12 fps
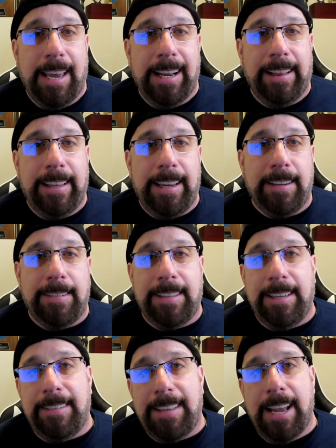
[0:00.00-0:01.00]
the least.
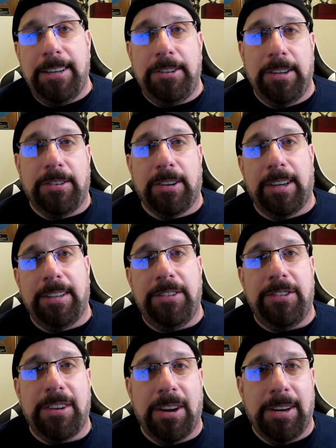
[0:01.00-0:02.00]
These tensions are
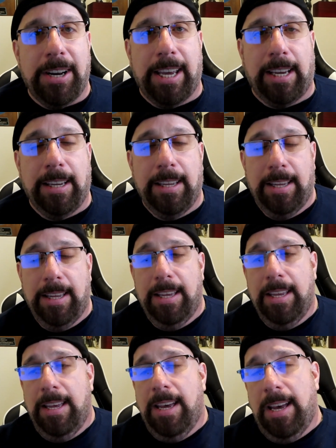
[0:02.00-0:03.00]
concerning.
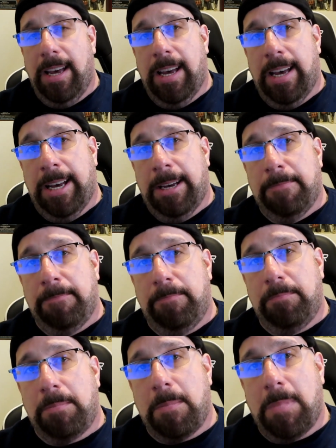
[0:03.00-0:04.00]

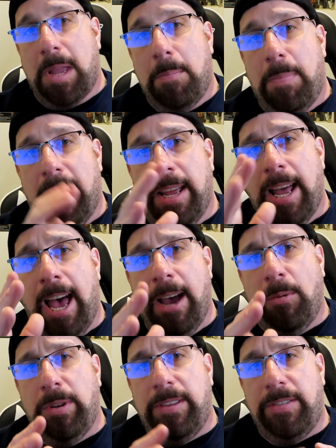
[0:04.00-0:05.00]
But I
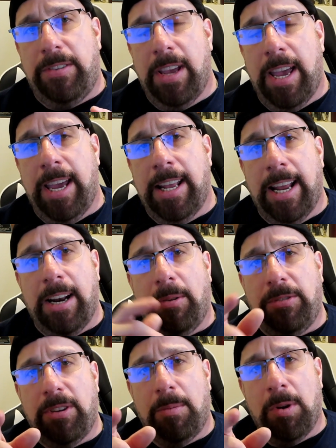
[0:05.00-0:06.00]
would say, and I know
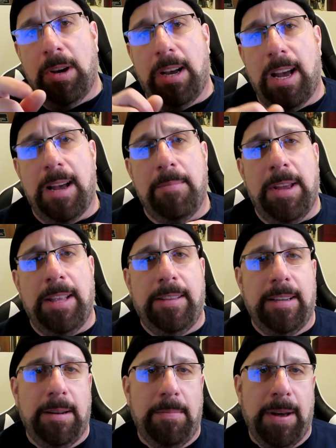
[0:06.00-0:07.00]
someone
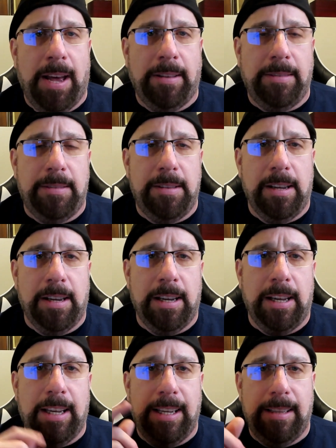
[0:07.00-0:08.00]
commented about
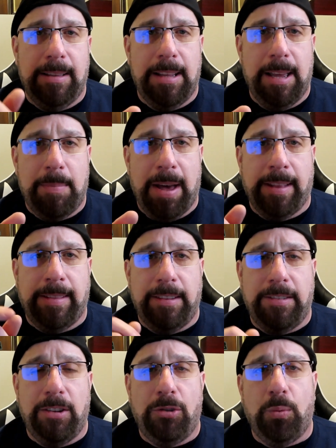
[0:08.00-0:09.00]

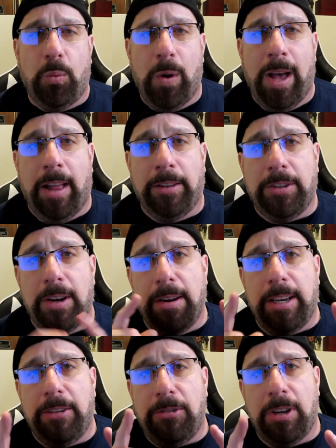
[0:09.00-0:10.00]
this as well,
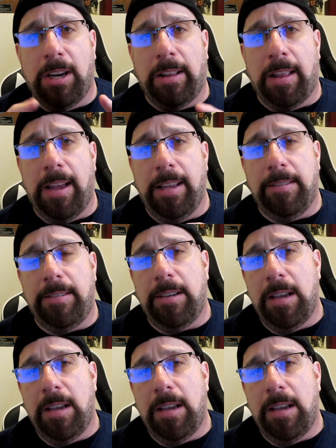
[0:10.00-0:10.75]
Turkish Airlines.